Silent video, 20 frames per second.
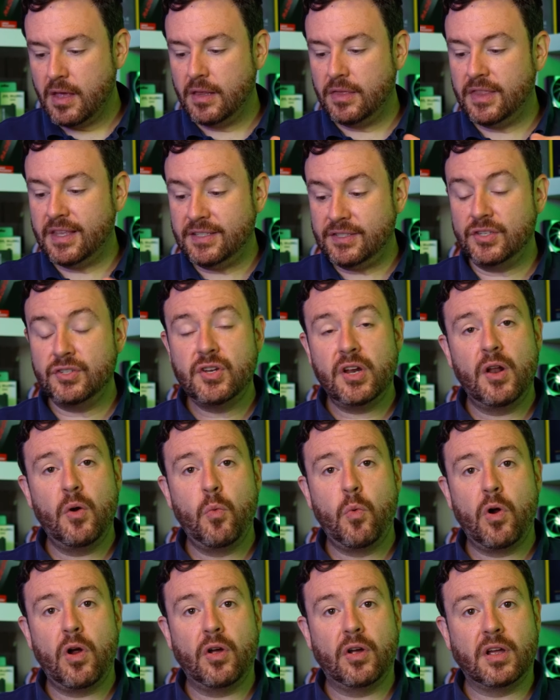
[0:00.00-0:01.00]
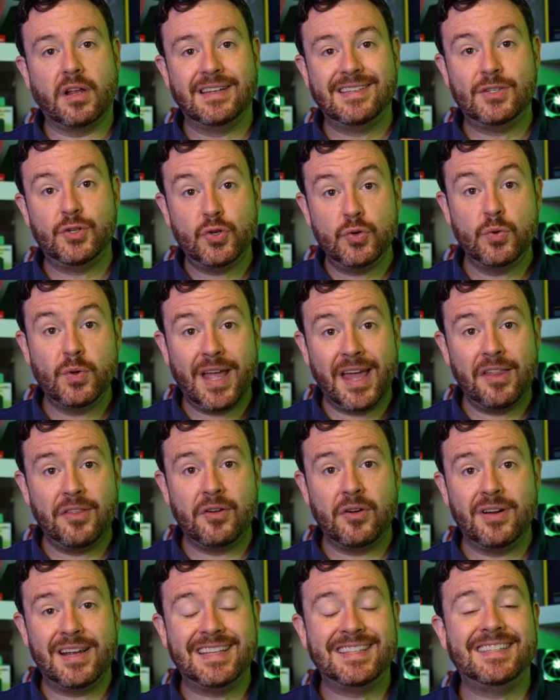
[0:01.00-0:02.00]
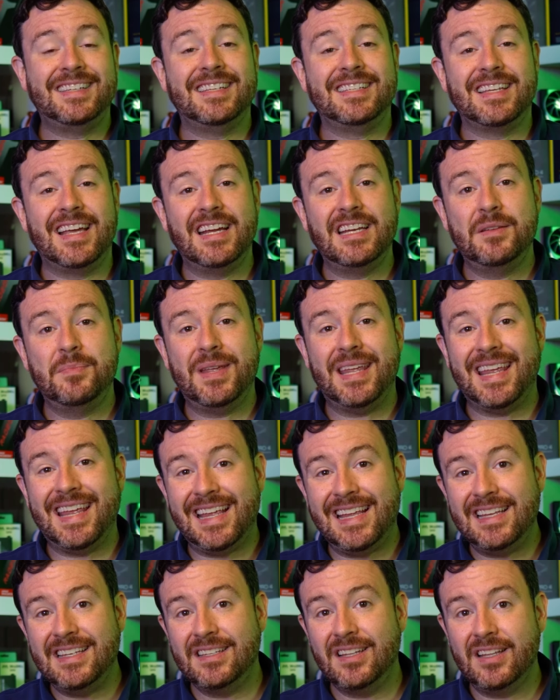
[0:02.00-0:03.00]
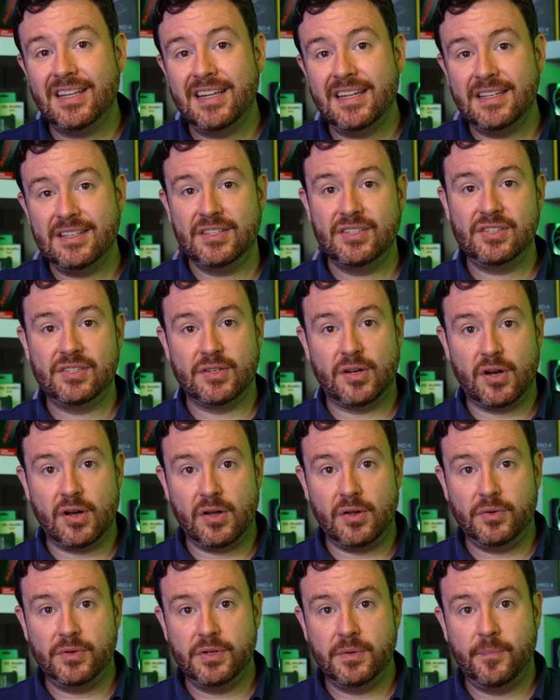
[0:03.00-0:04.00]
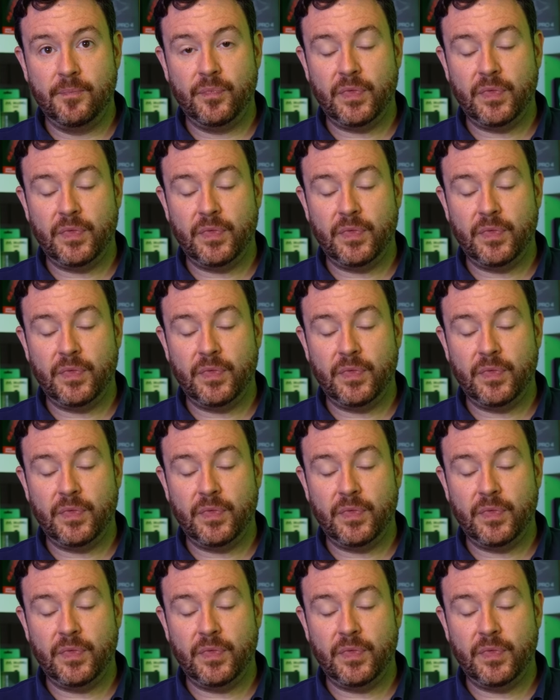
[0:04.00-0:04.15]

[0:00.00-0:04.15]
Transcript: This is going to work together. It's designed to be easily installed.